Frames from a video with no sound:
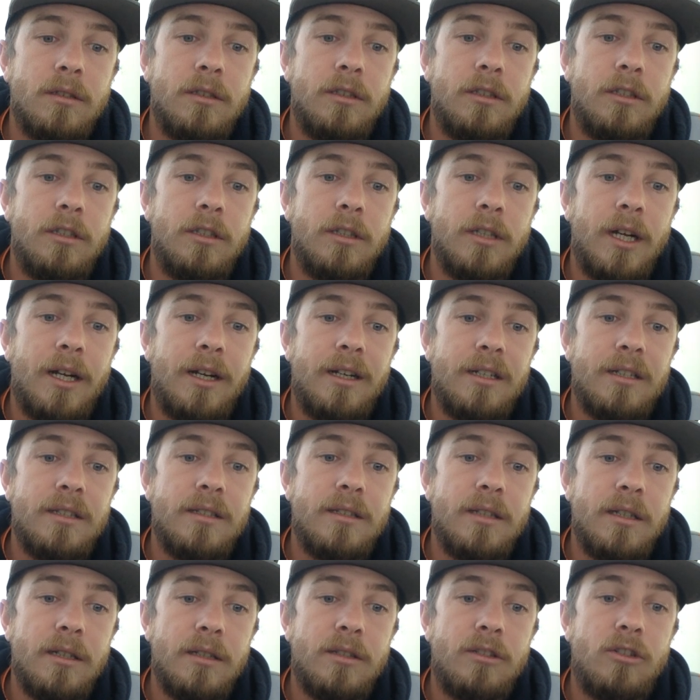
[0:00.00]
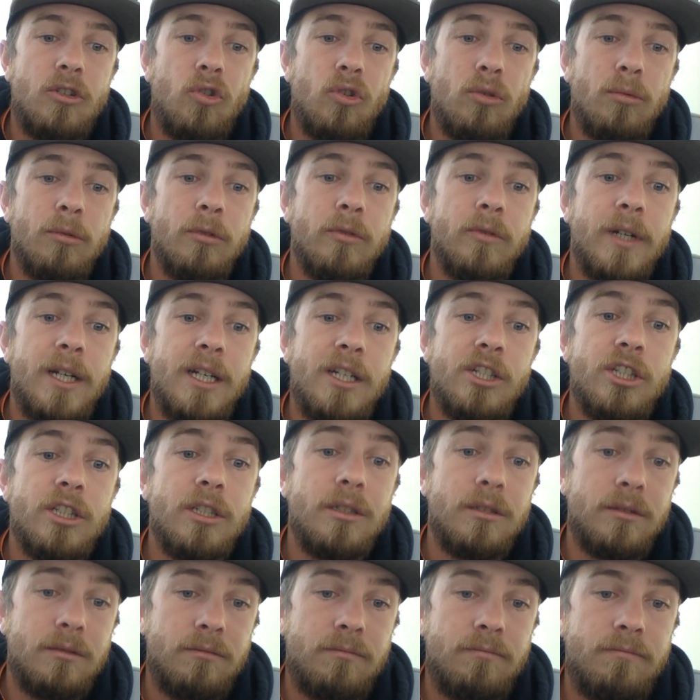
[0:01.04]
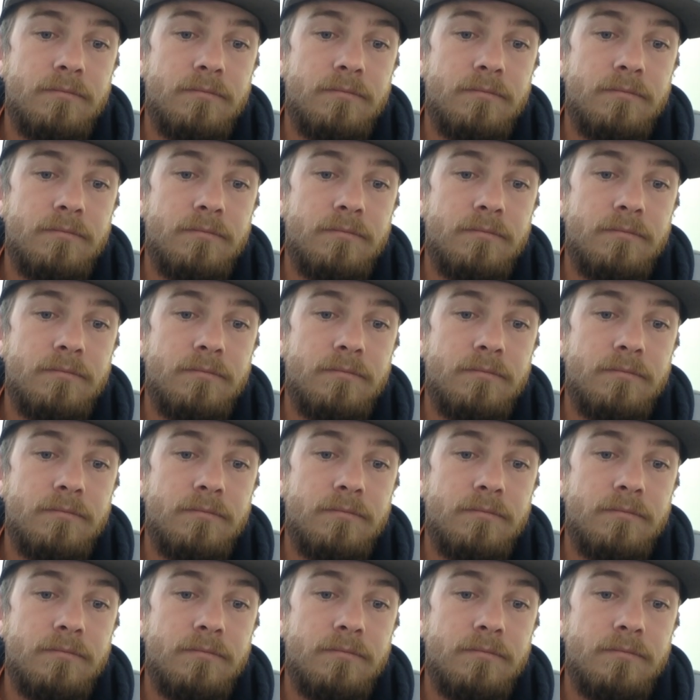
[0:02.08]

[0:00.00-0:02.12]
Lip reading: the United States Corporation.